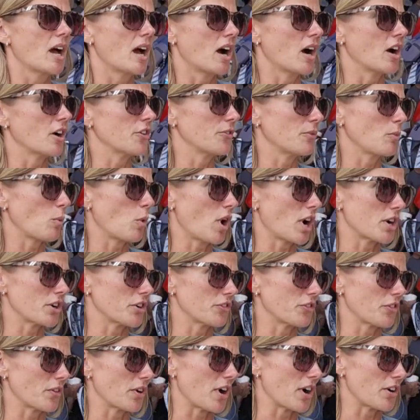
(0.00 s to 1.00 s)
our water
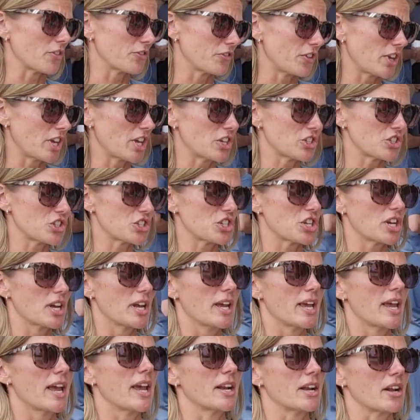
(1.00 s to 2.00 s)
for our fish,
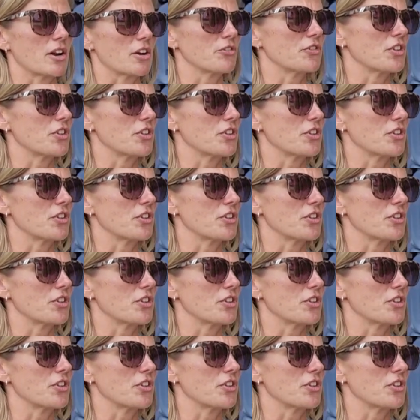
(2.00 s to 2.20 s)
and our